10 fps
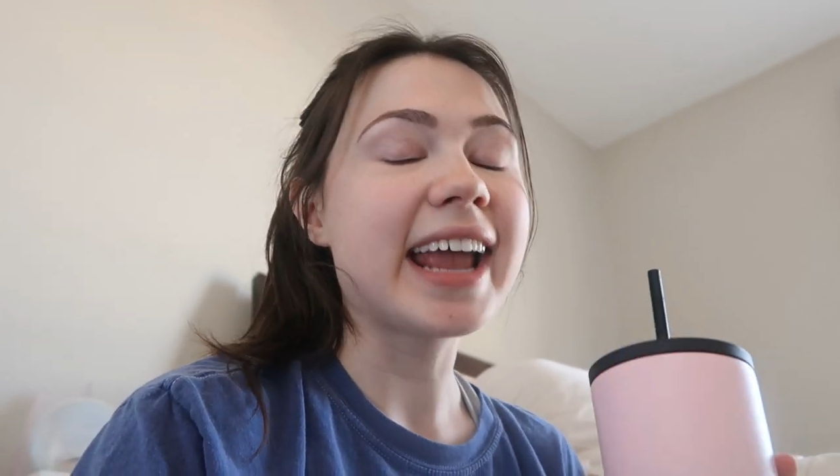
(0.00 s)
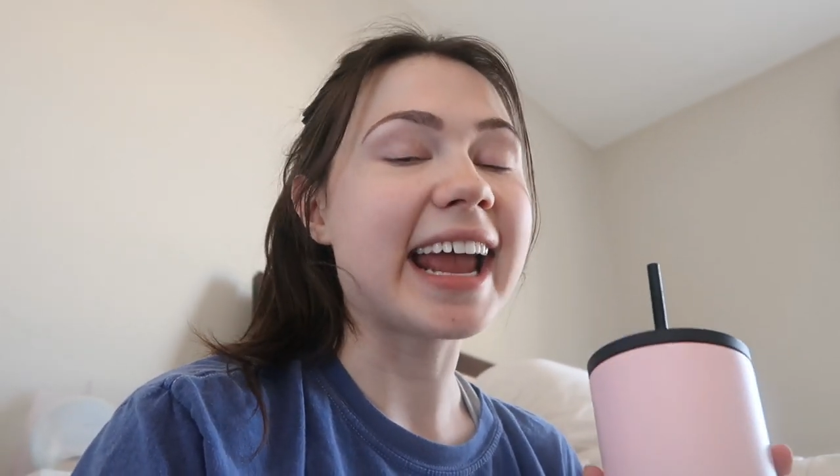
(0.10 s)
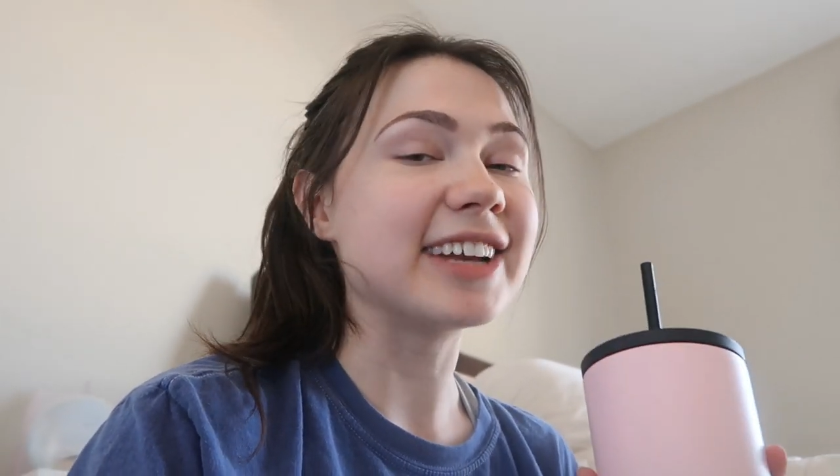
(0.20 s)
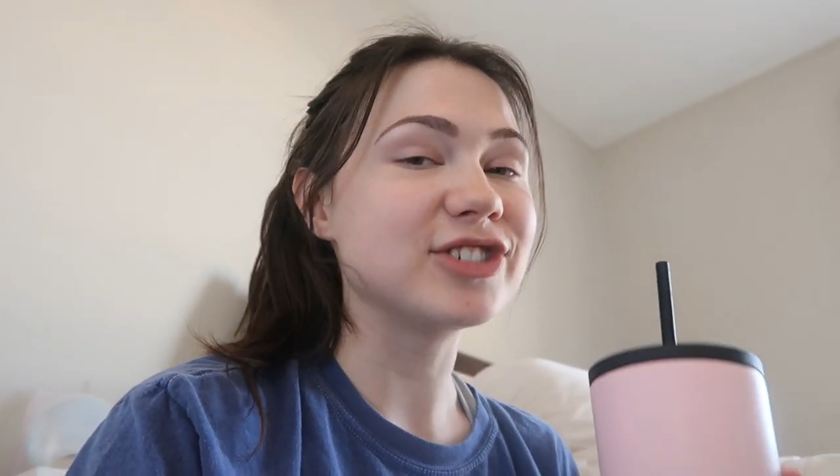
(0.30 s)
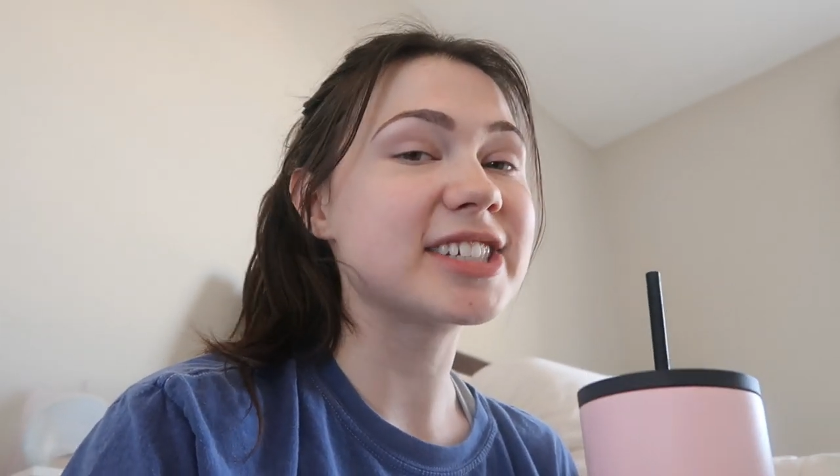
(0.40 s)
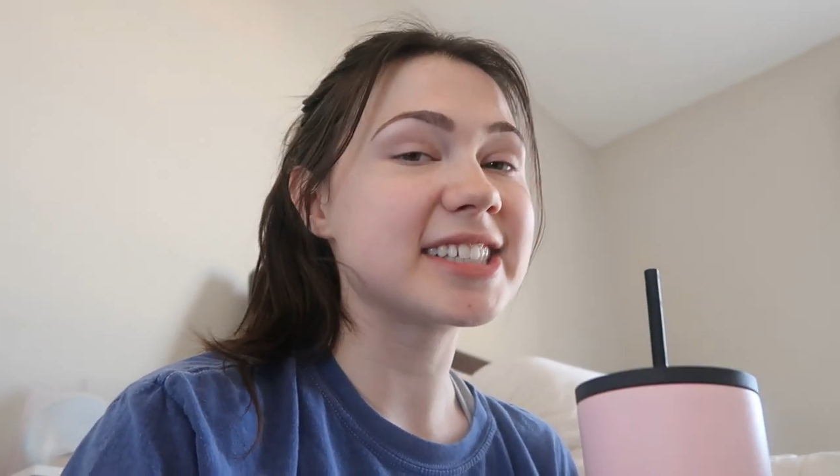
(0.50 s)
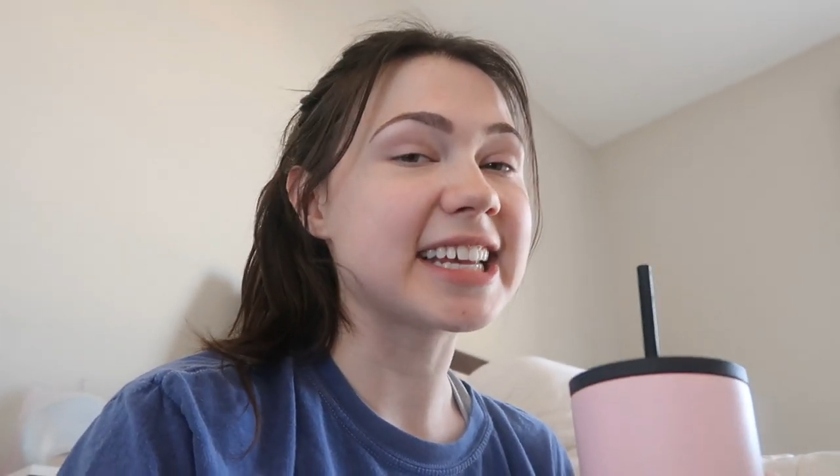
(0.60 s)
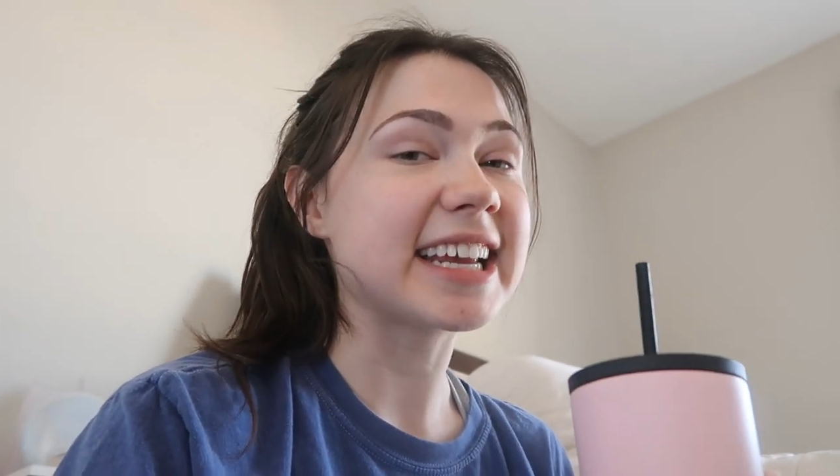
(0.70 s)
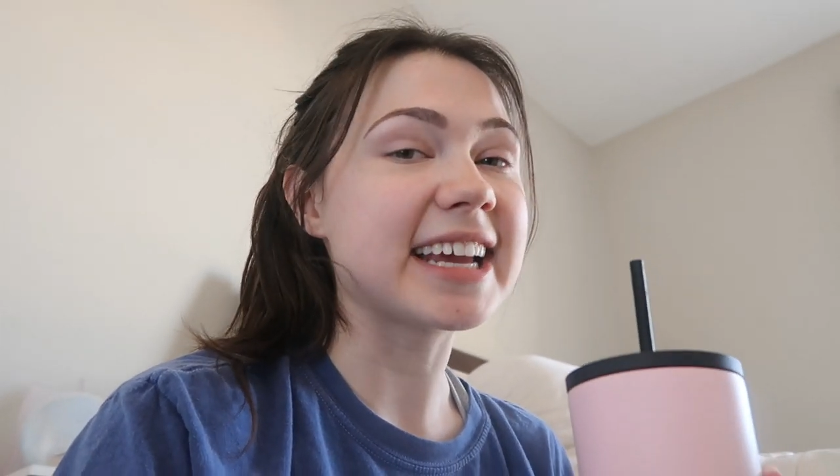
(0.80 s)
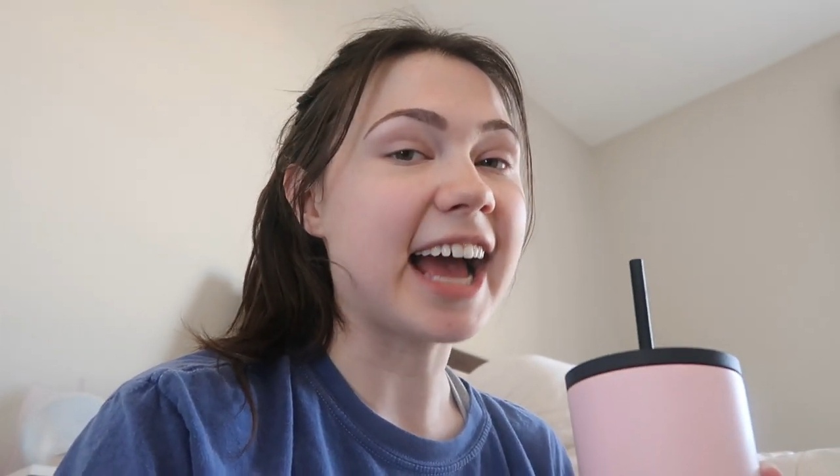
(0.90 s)
and just
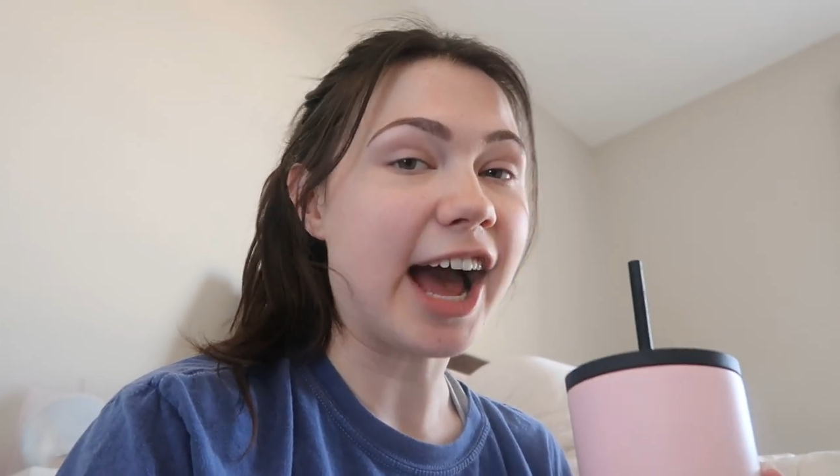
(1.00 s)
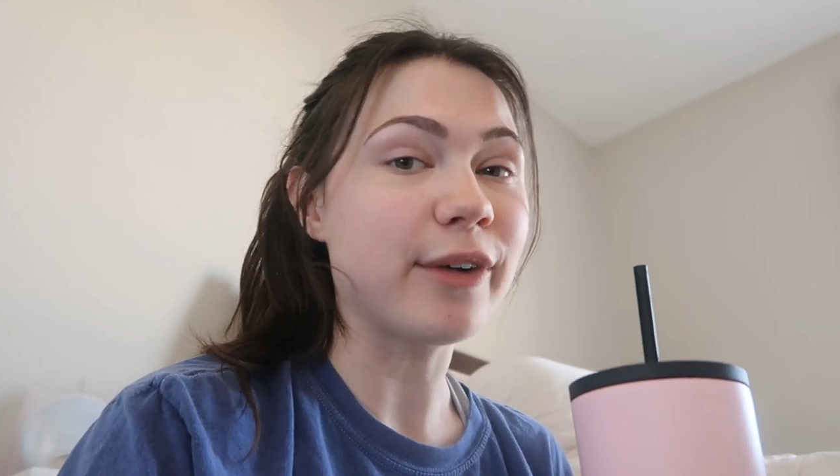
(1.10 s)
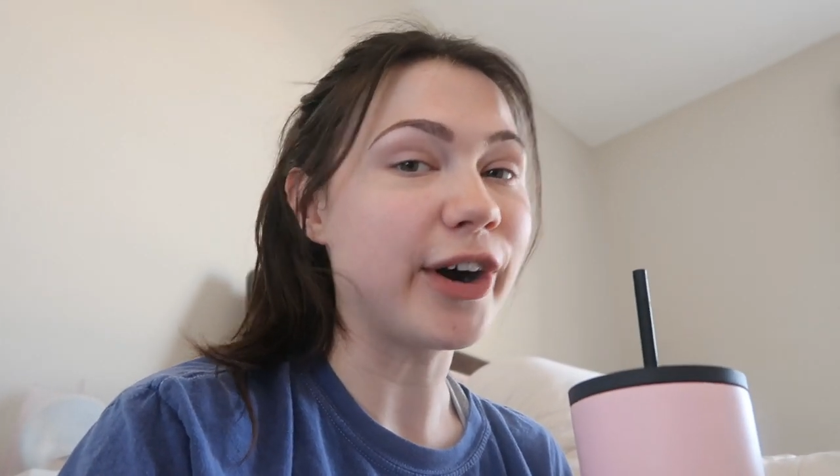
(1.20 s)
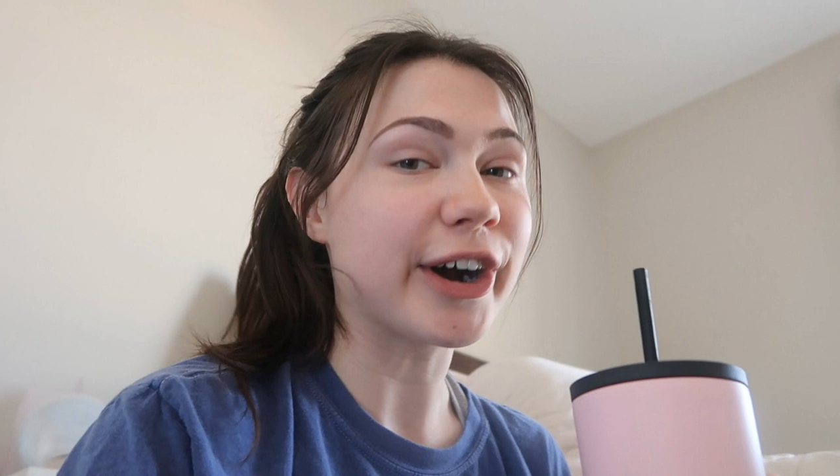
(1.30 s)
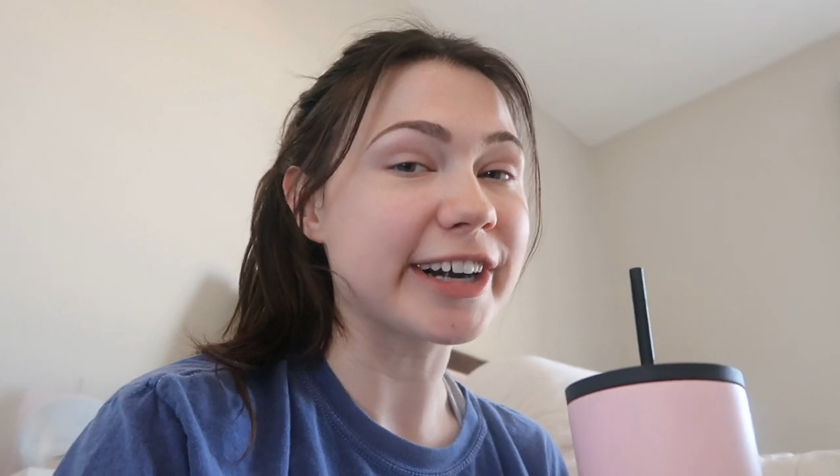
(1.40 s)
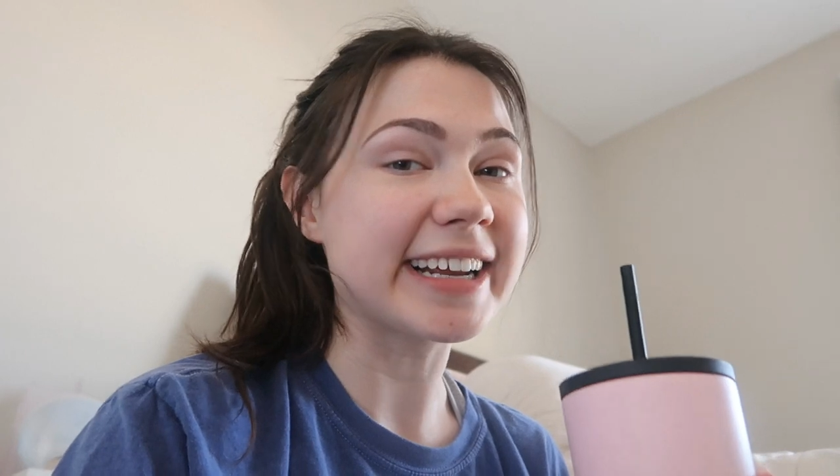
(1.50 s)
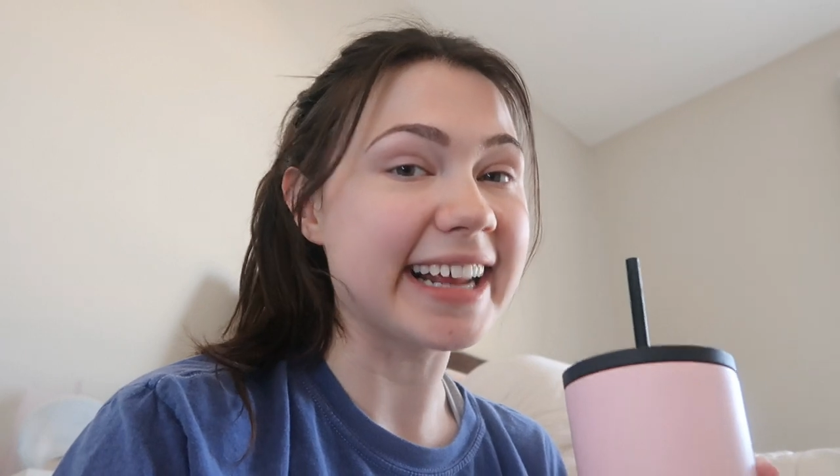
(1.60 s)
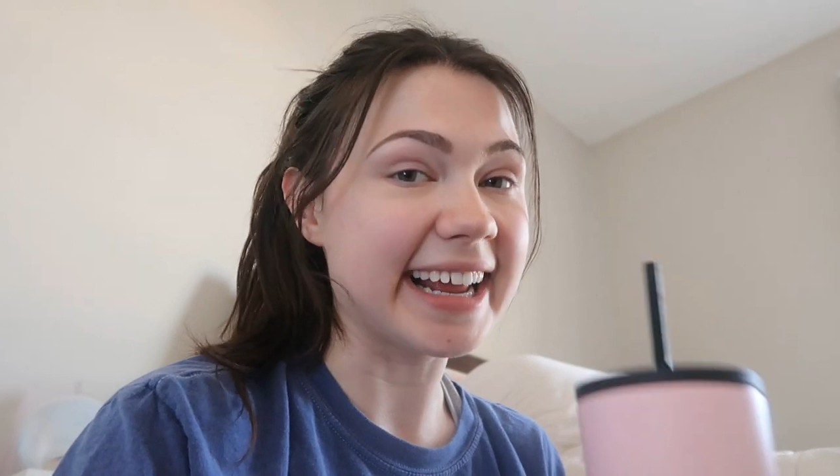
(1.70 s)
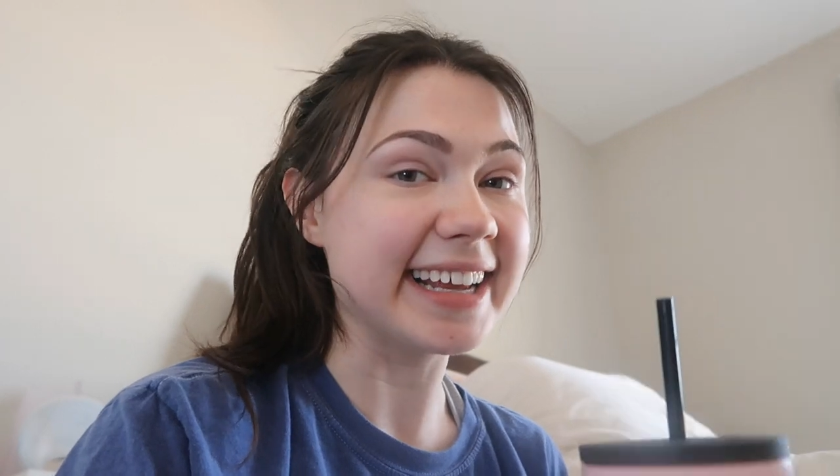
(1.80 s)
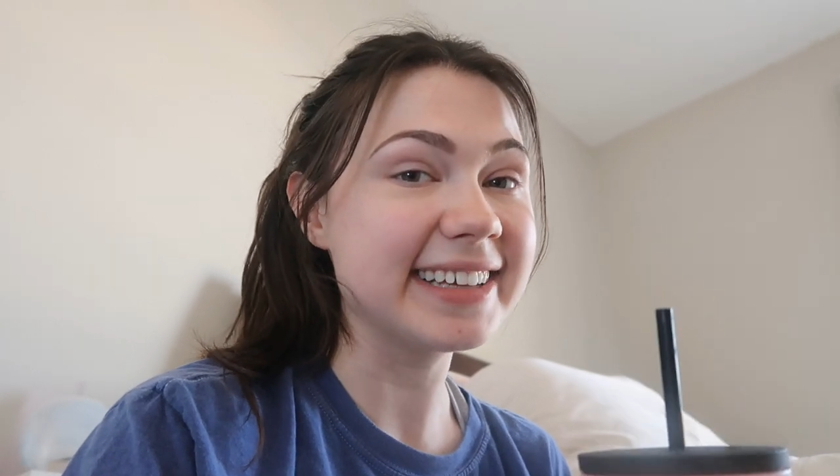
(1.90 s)
see how hard it
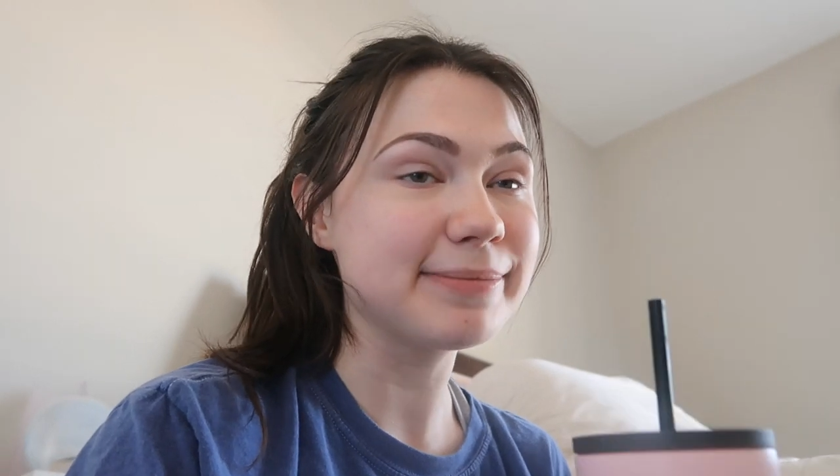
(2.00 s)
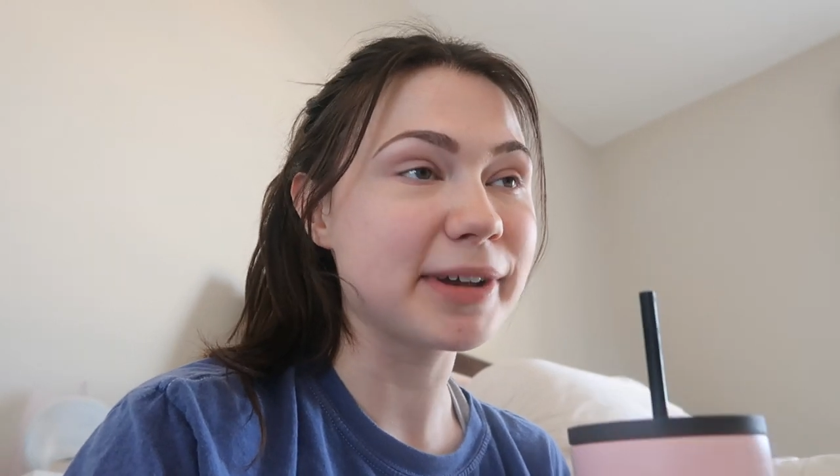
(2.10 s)
is,